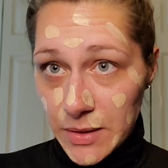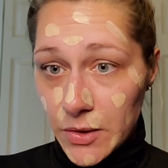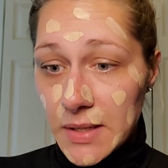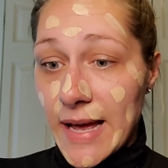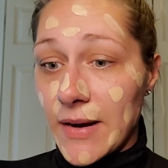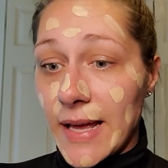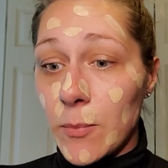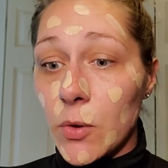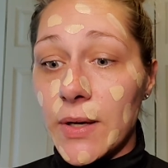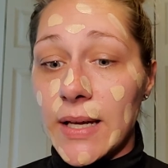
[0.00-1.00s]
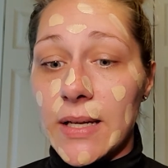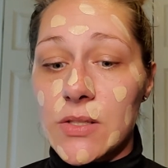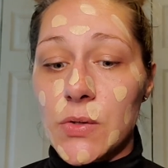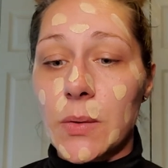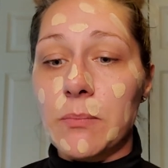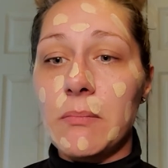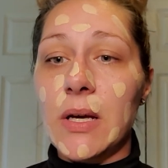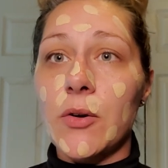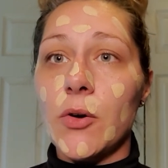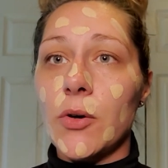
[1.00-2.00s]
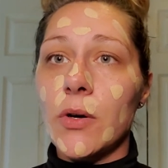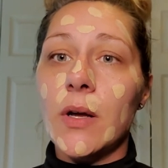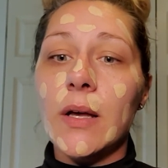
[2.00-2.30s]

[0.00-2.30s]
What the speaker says: look down, I am looking into a mirror.